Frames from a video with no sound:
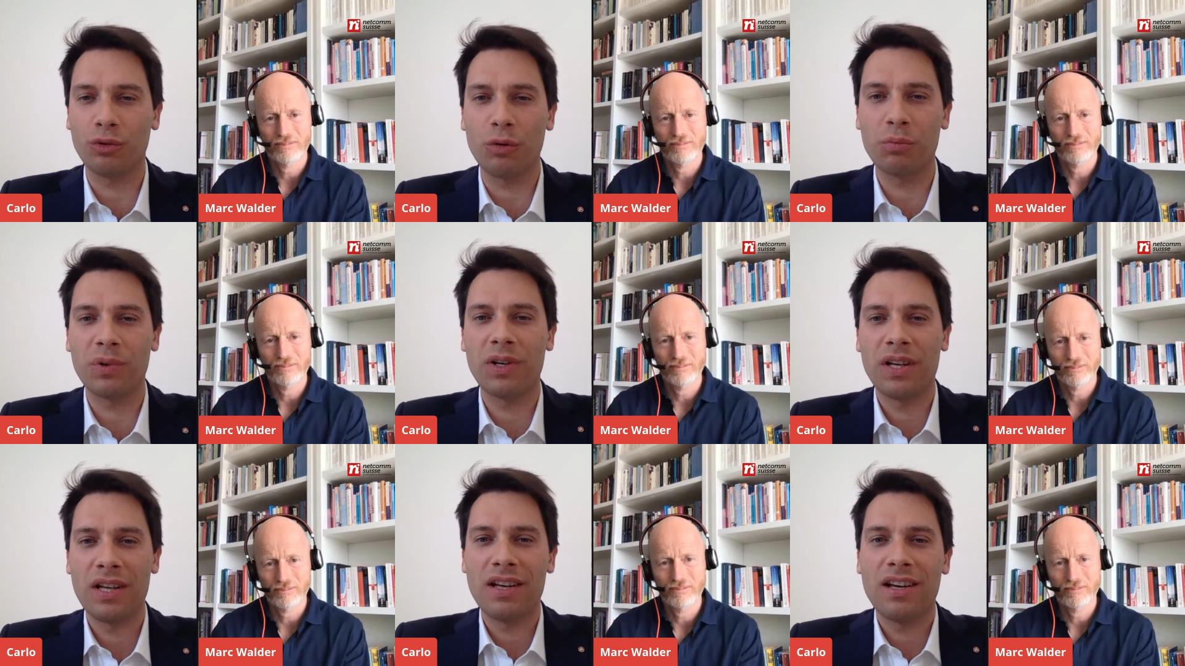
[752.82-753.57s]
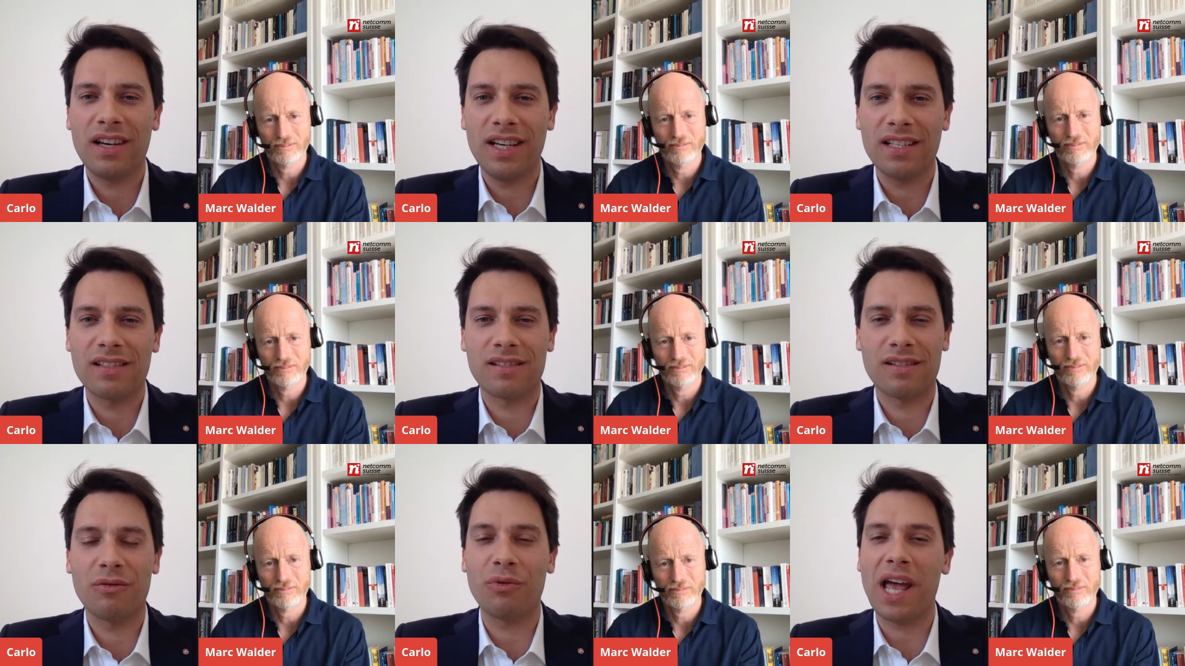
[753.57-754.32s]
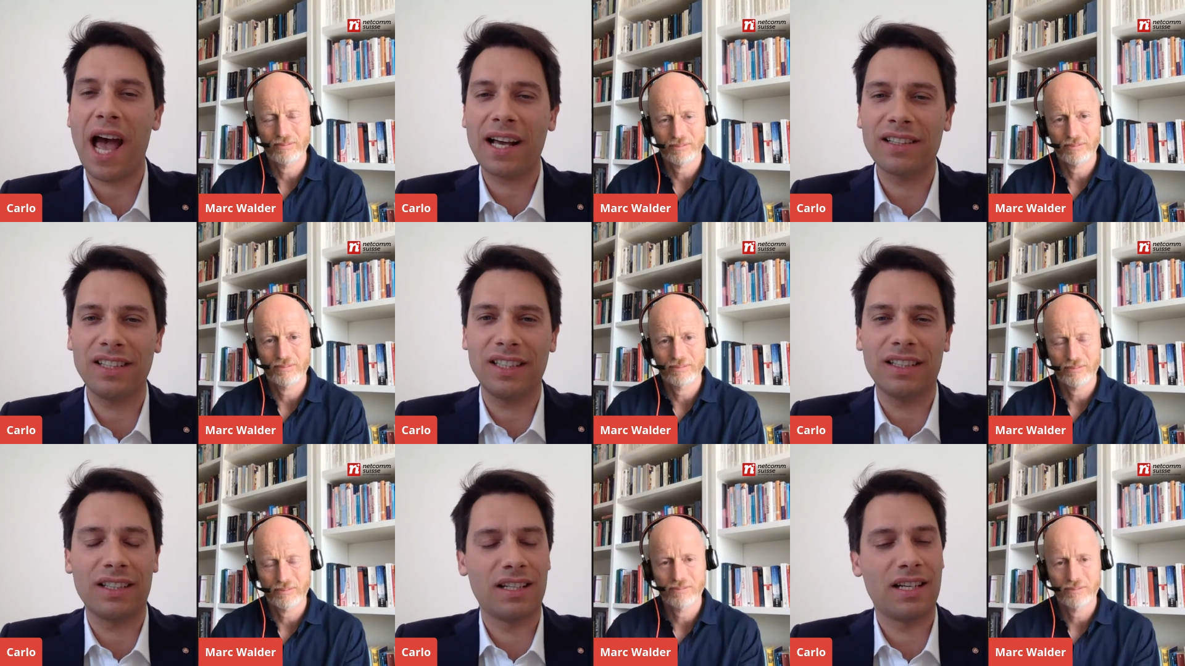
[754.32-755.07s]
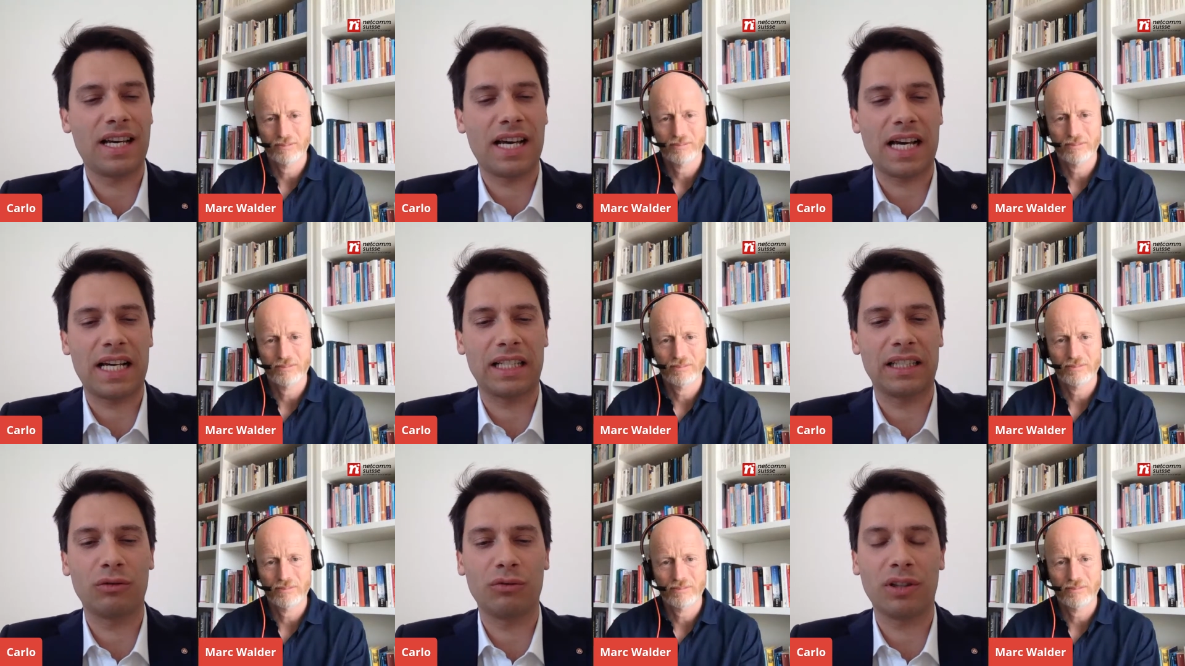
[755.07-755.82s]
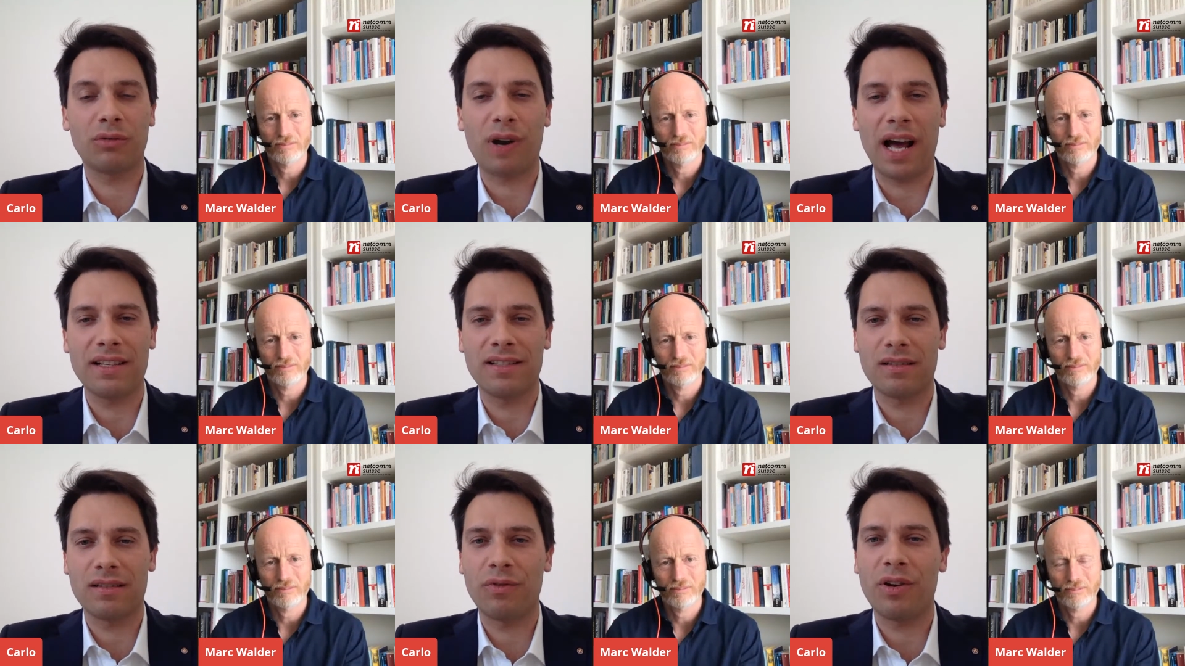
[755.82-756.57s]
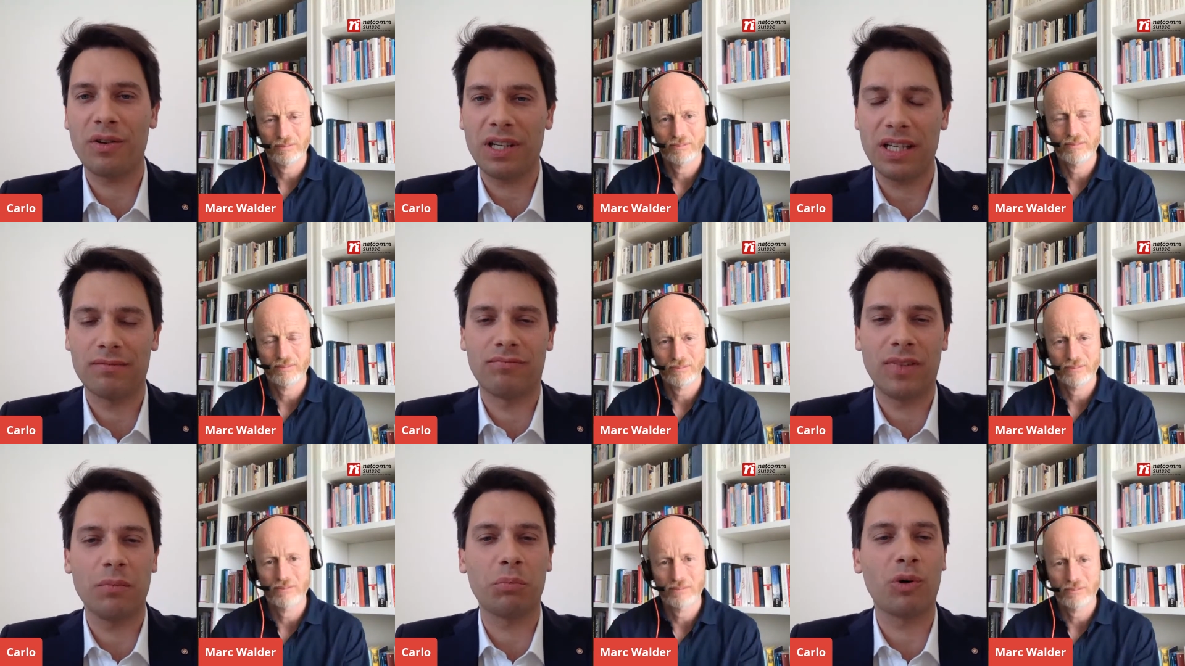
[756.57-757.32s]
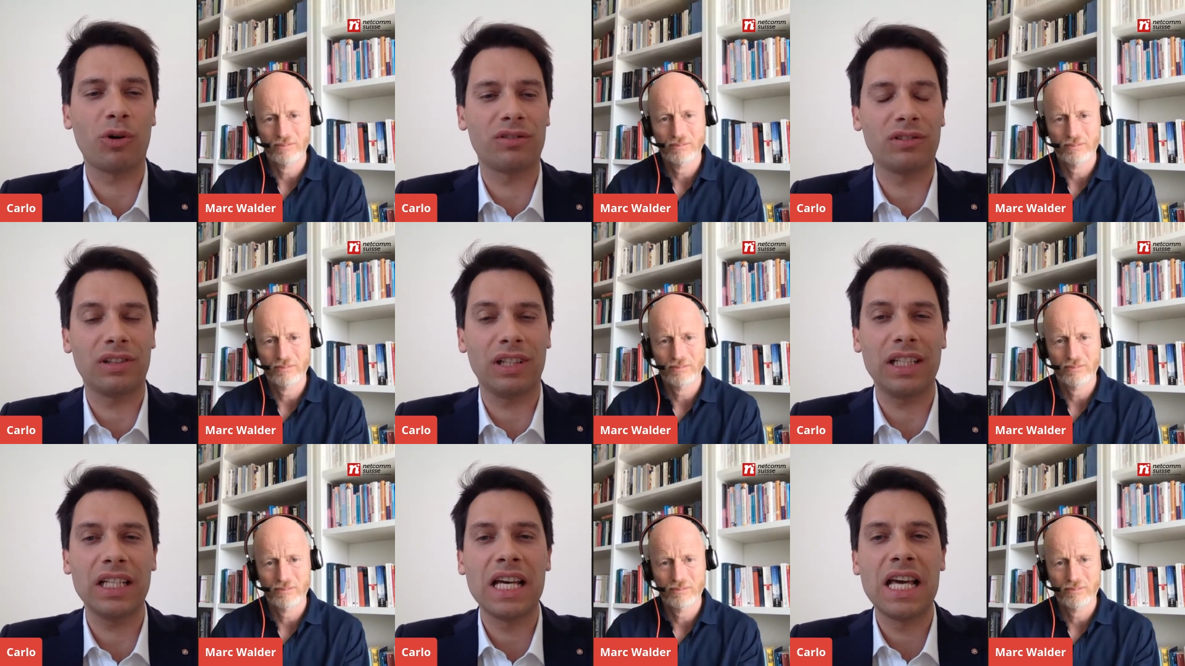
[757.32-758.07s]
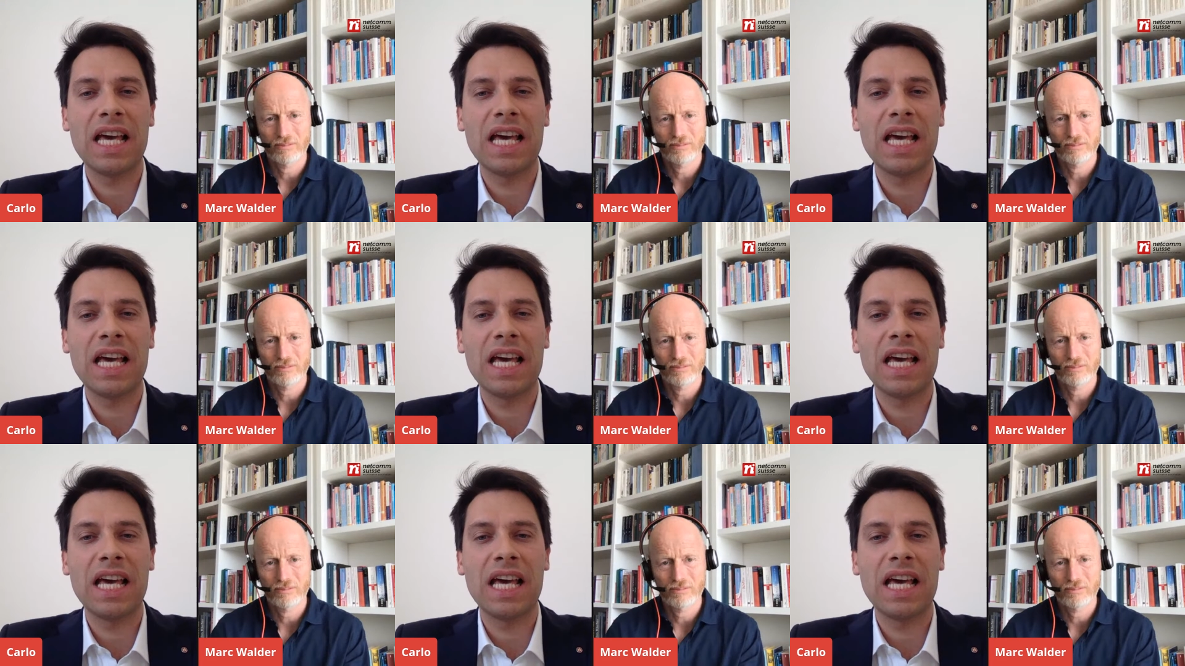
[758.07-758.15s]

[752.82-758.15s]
Speaker 1: group is reacting uh, to the crisis very importantly.